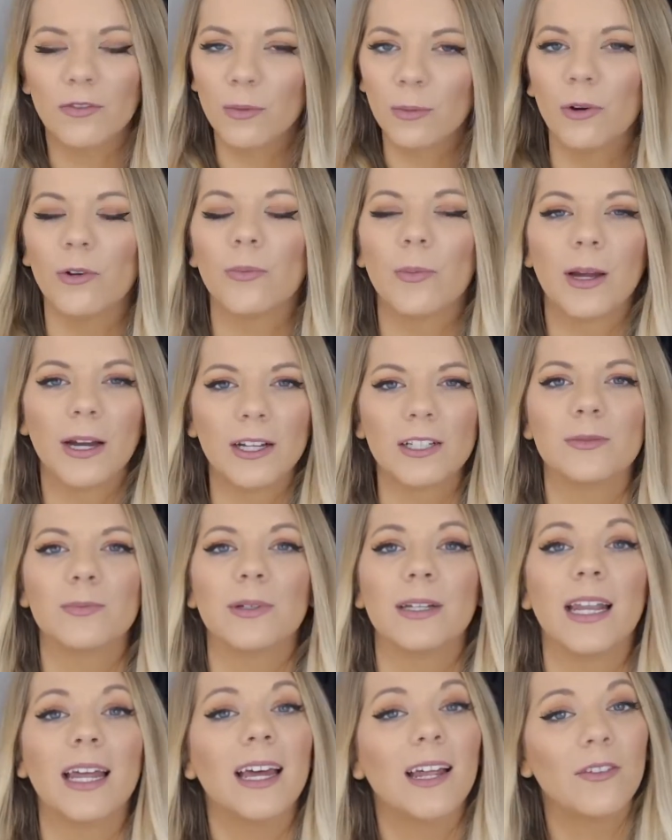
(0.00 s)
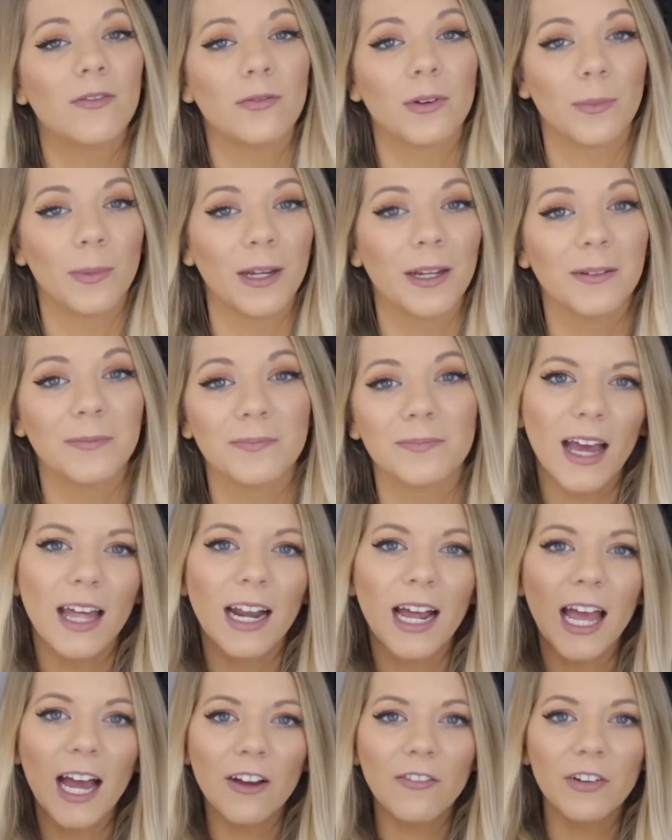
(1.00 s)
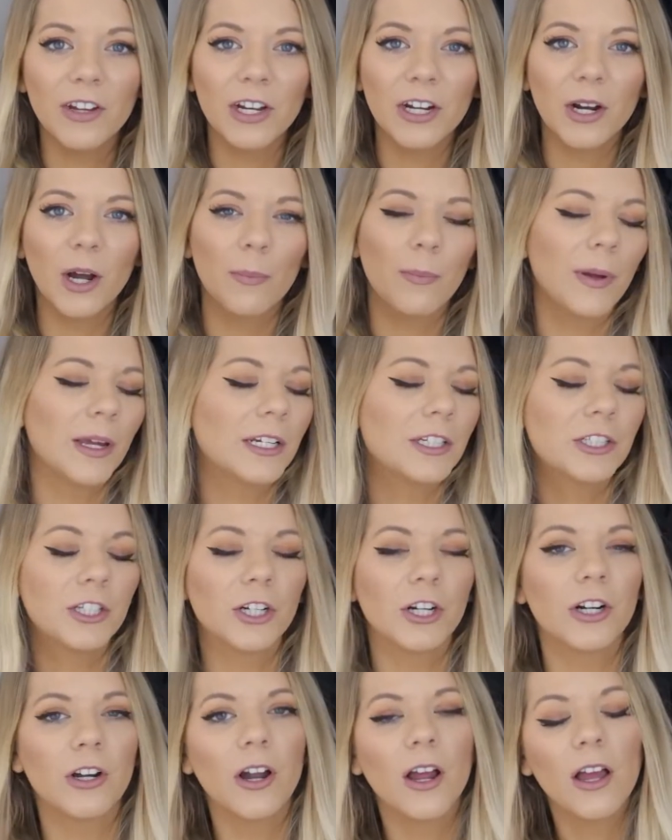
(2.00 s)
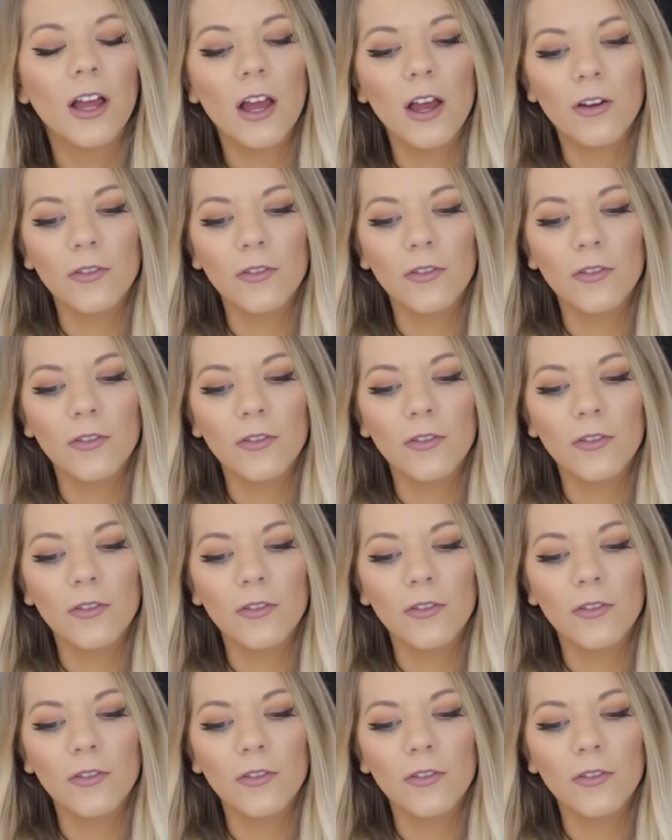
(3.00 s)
for both my husband and for me. And I have here a picture